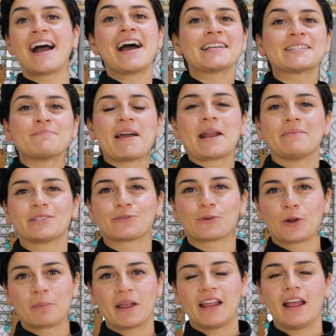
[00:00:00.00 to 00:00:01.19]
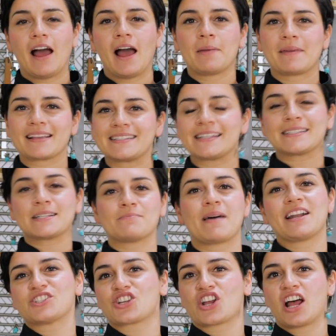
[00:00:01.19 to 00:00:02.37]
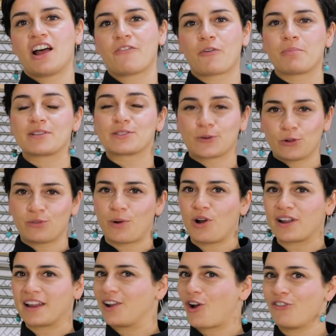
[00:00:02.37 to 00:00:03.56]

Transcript: guys, my name is Ruby. I'm the assistant manager from the School of Work in